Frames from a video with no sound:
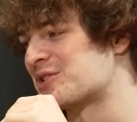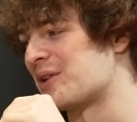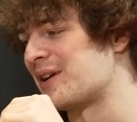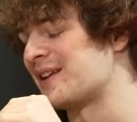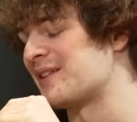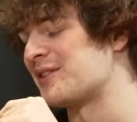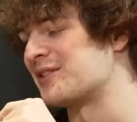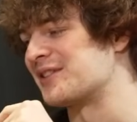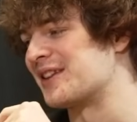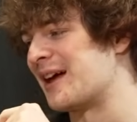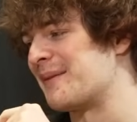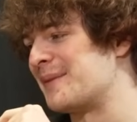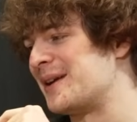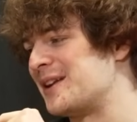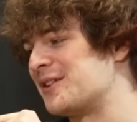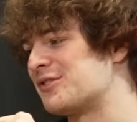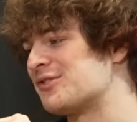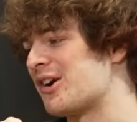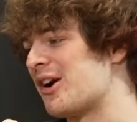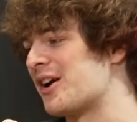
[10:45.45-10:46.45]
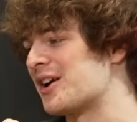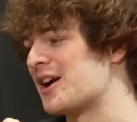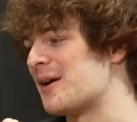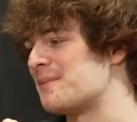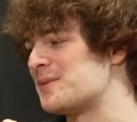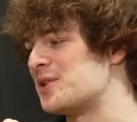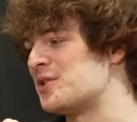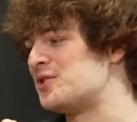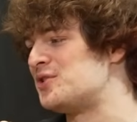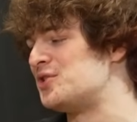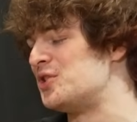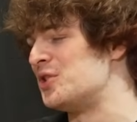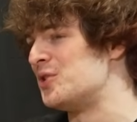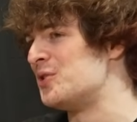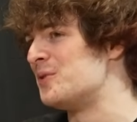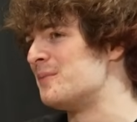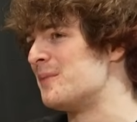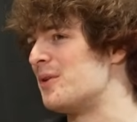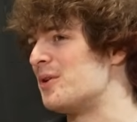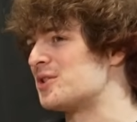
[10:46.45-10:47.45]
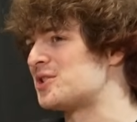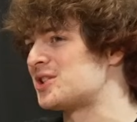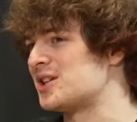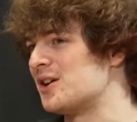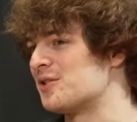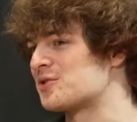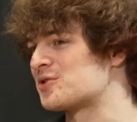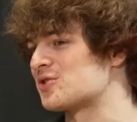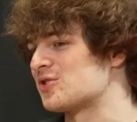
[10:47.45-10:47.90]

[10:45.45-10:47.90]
surely doesn't that mean growing up you do more chill